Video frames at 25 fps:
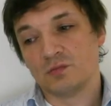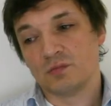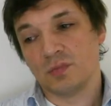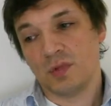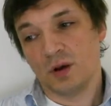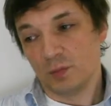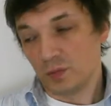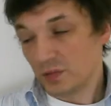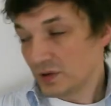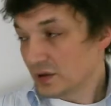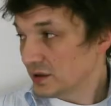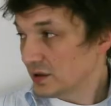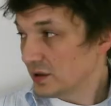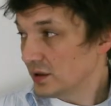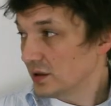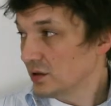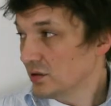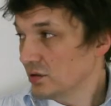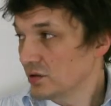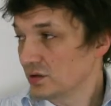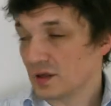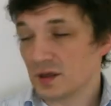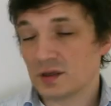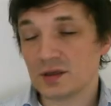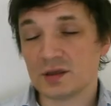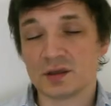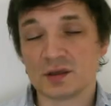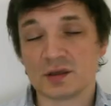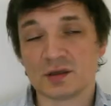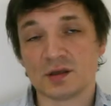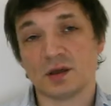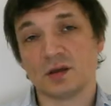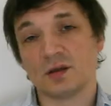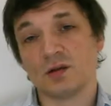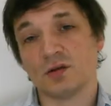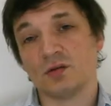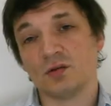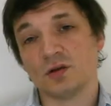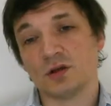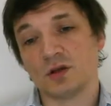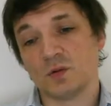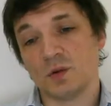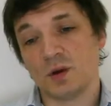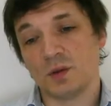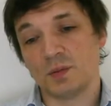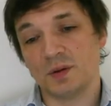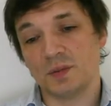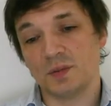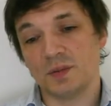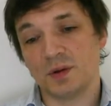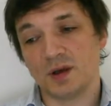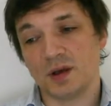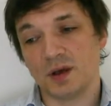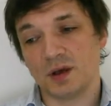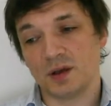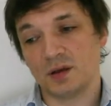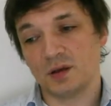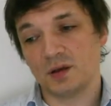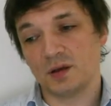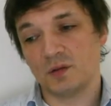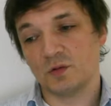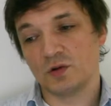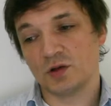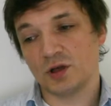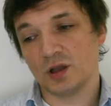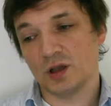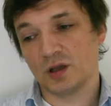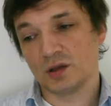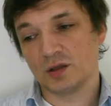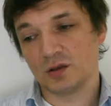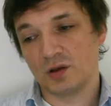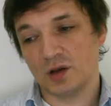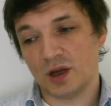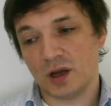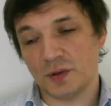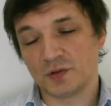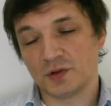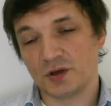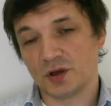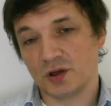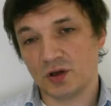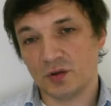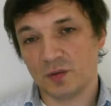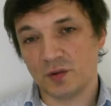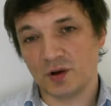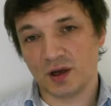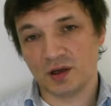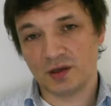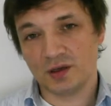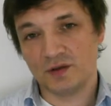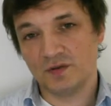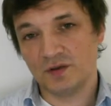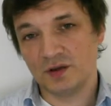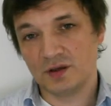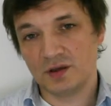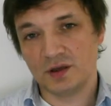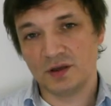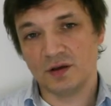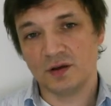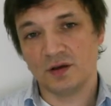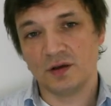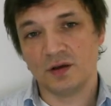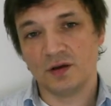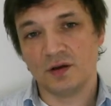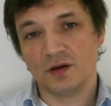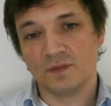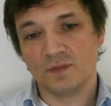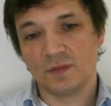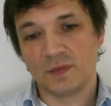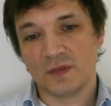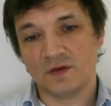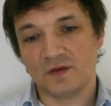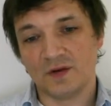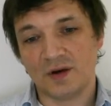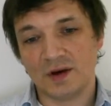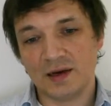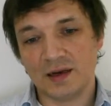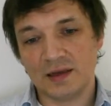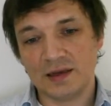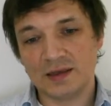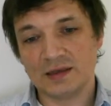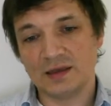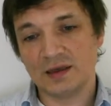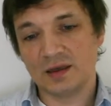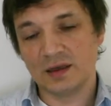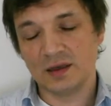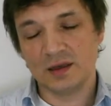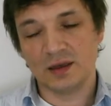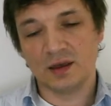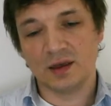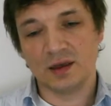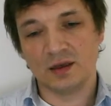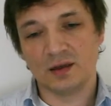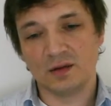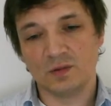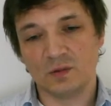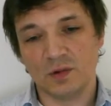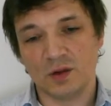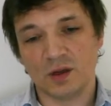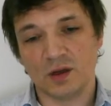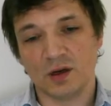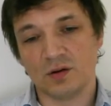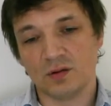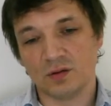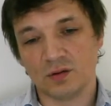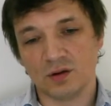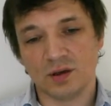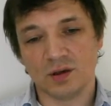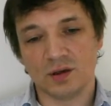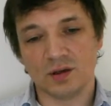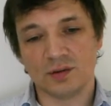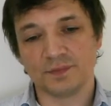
I'm interested in new sensors technology where people which allows to capture human activity very easily and without